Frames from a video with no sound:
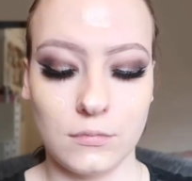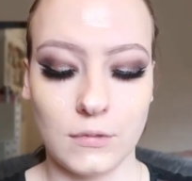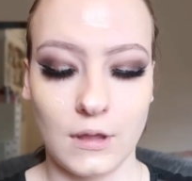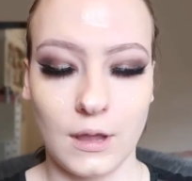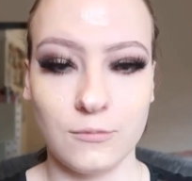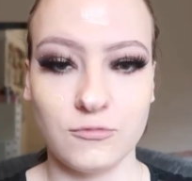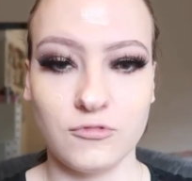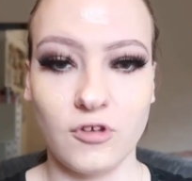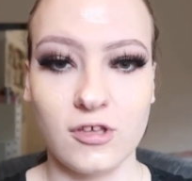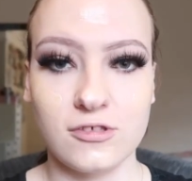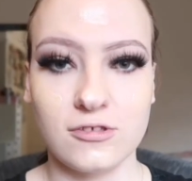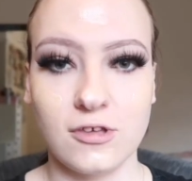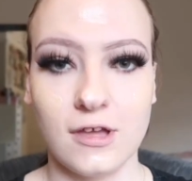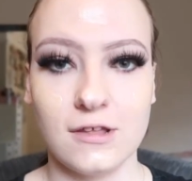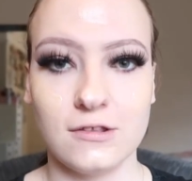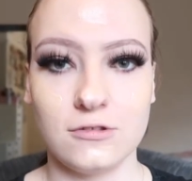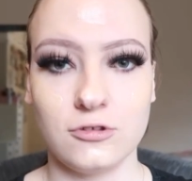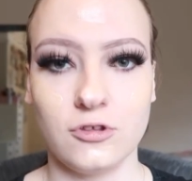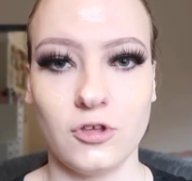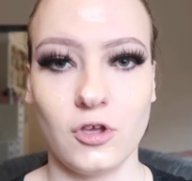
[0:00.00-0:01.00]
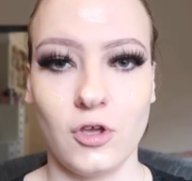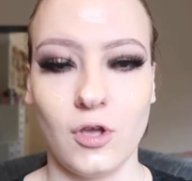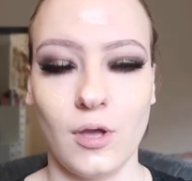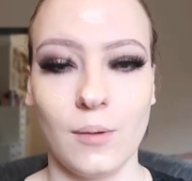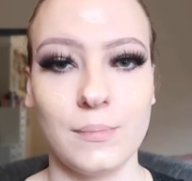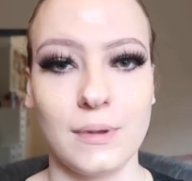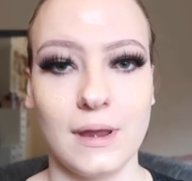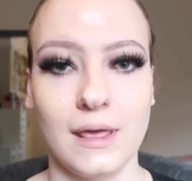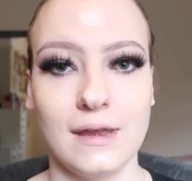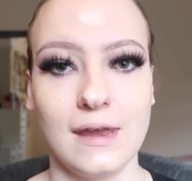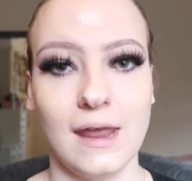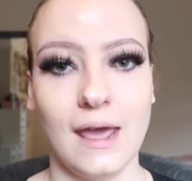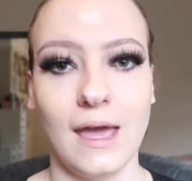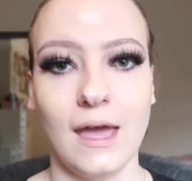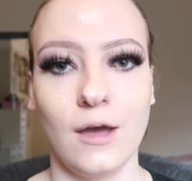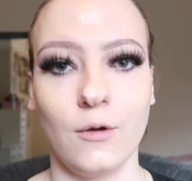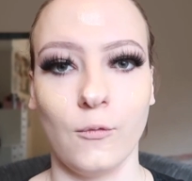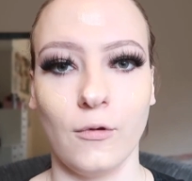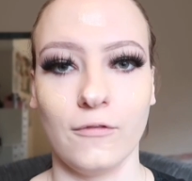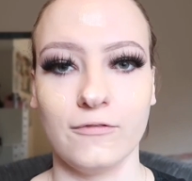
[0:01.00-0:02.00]
I'm just going to blend that
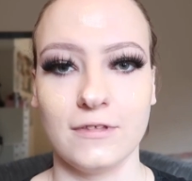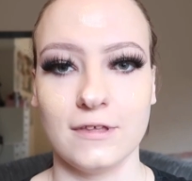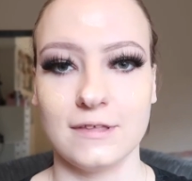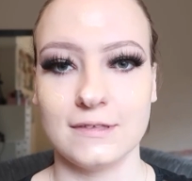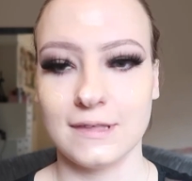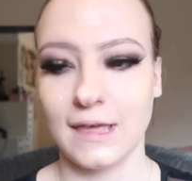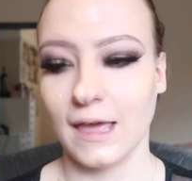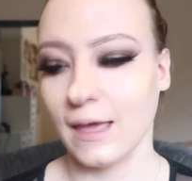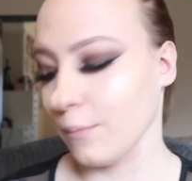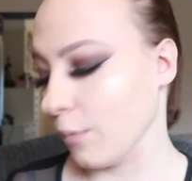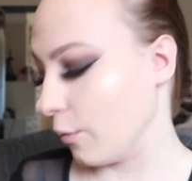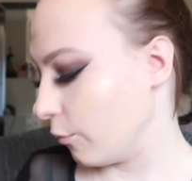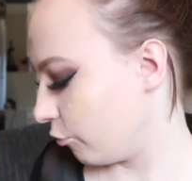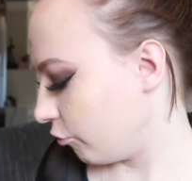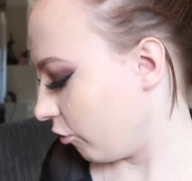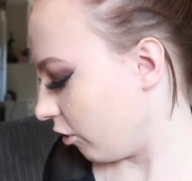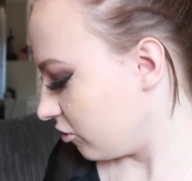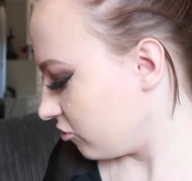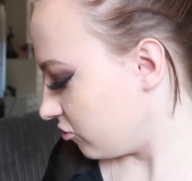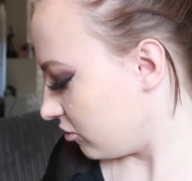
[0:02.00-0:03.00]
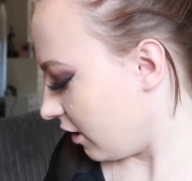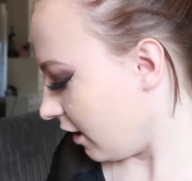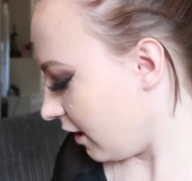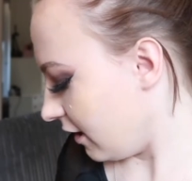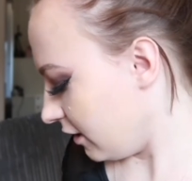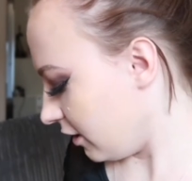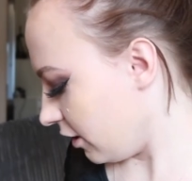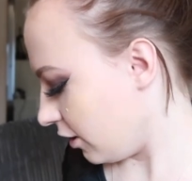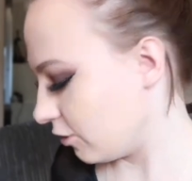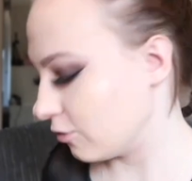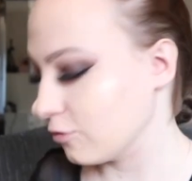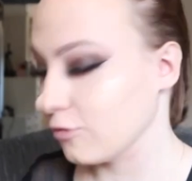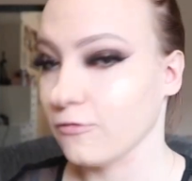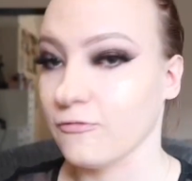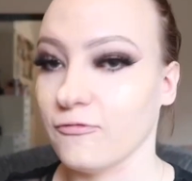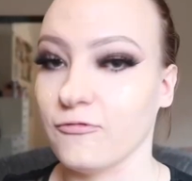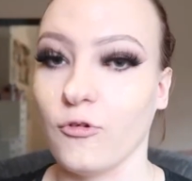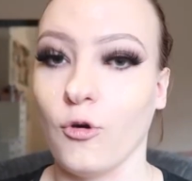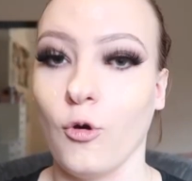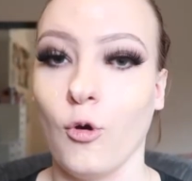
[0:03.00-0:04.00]
out with the same brush that I used
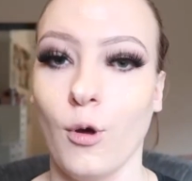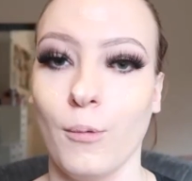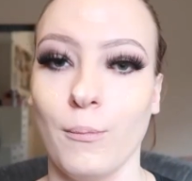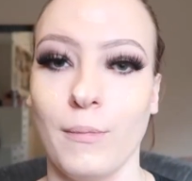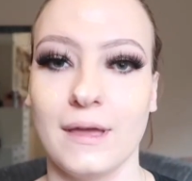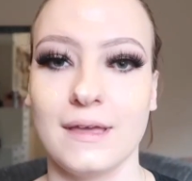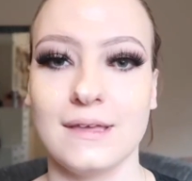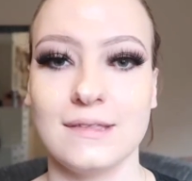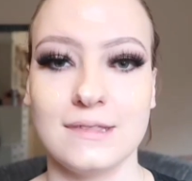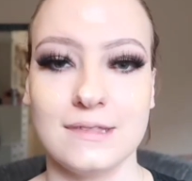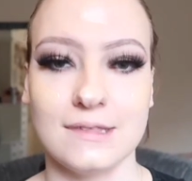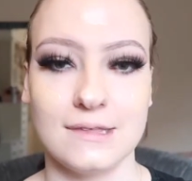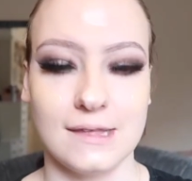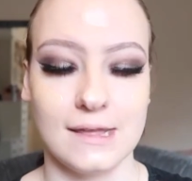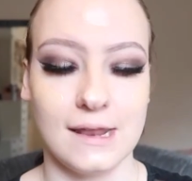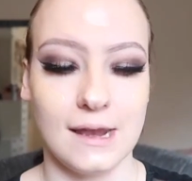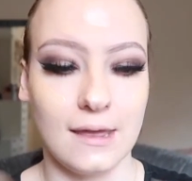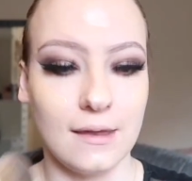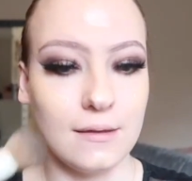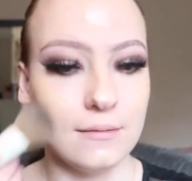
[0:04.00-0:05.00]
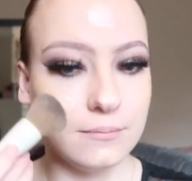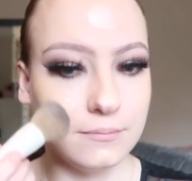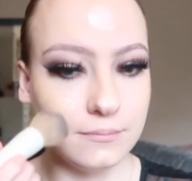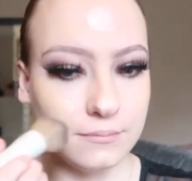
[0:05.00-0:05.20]
for my concealer.